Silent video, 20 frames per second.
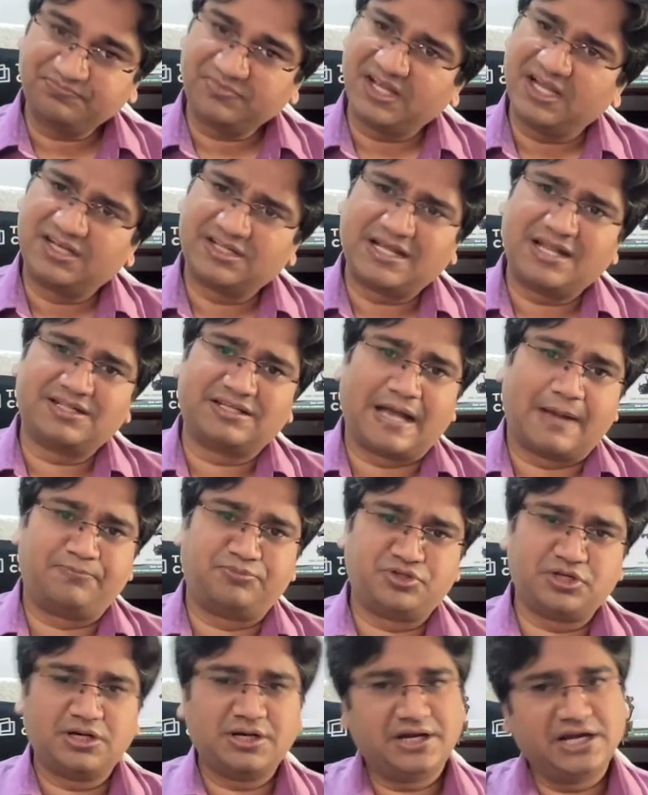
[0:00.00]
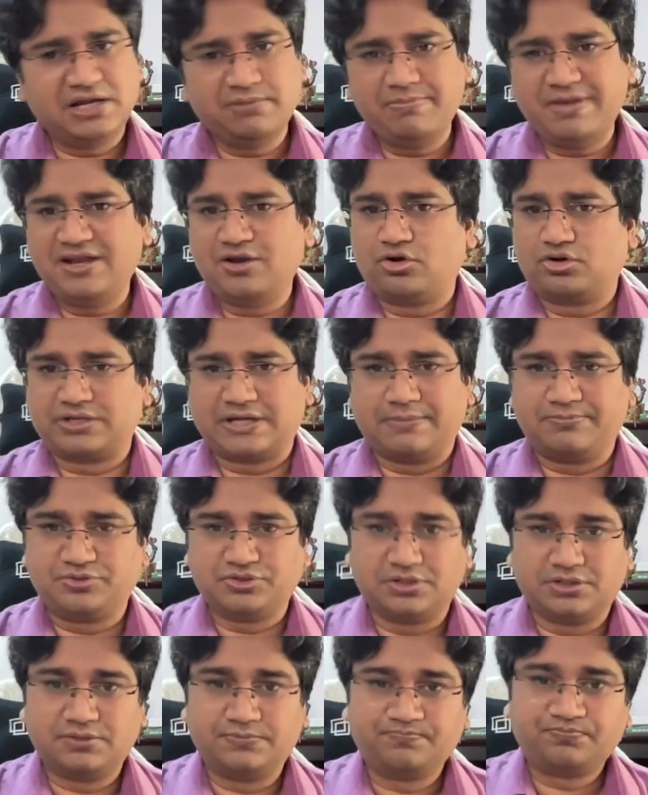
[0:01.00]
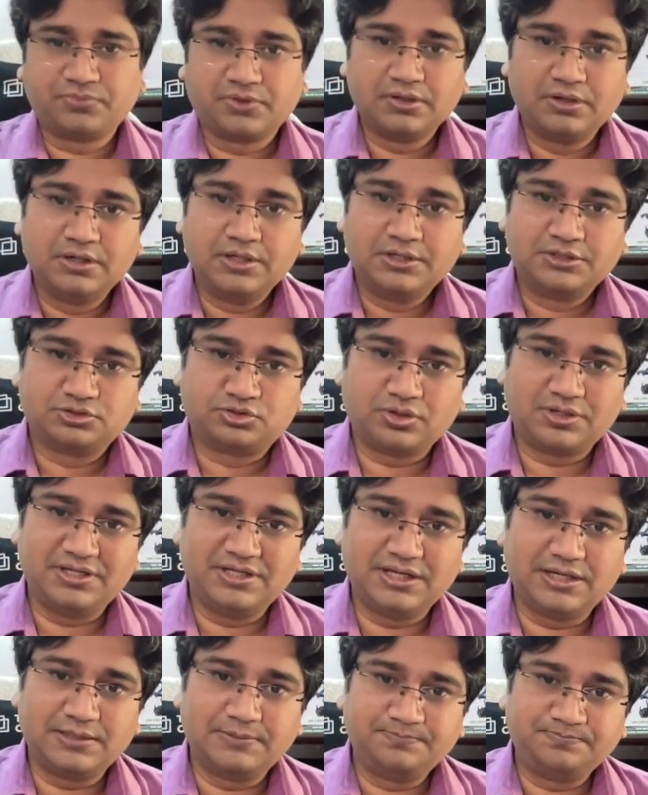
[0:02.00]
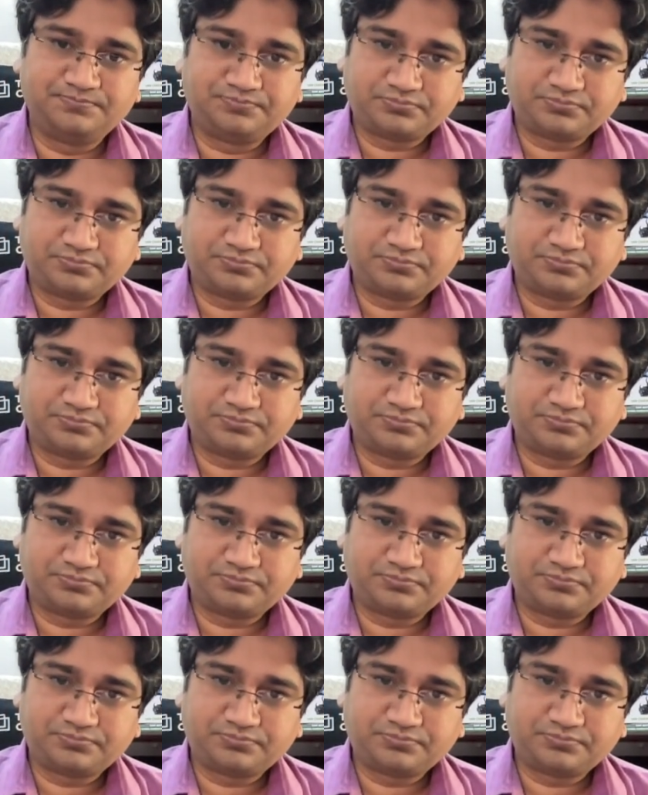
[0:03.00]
It can capture, it may not capture. So here